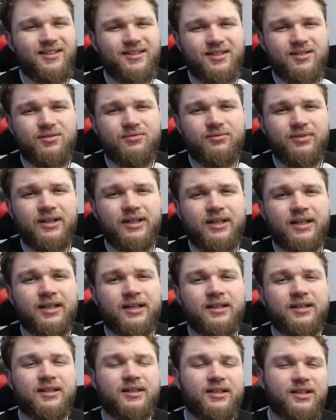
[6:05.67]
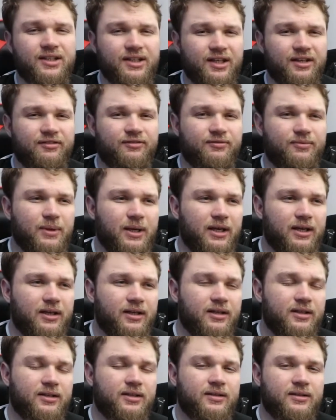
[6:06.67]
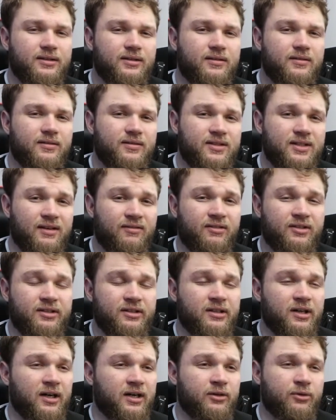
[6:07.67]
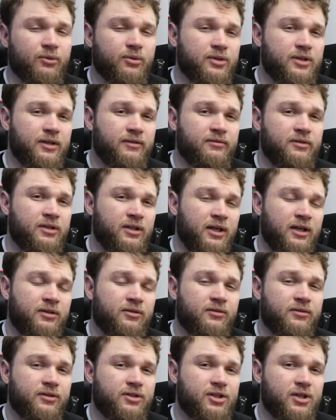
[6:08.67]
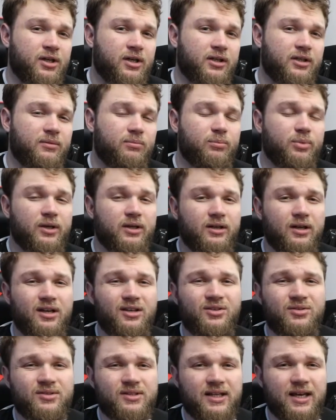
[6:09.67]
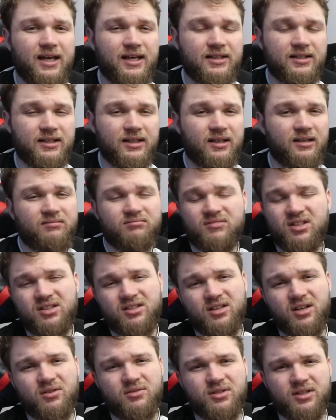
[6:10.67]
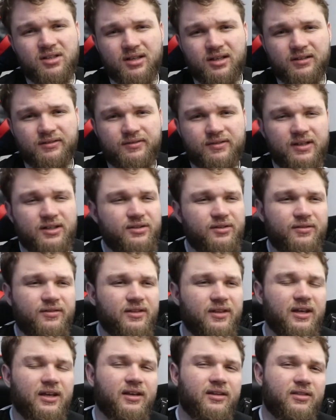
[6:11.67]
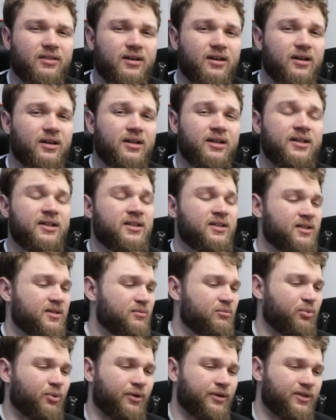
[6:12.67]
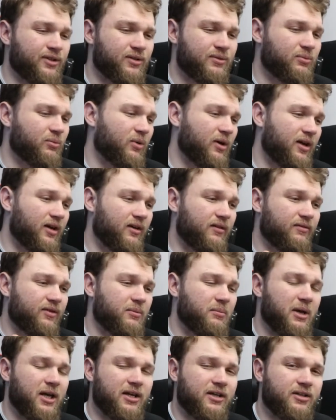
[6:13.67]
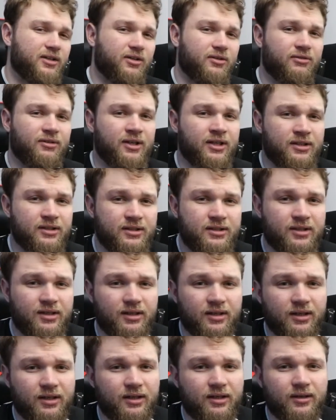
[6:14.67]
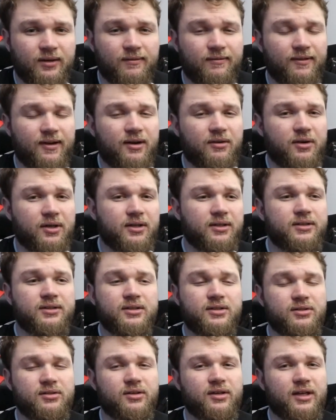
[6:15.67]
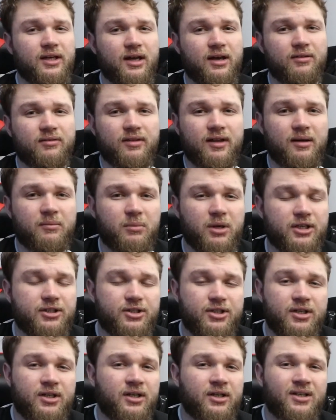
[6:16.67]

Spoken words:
doesn't really give me 79 or 78 on the chart, but I used 80. It's close enough. I don't think the point wherever many degrees of error is going to count that much.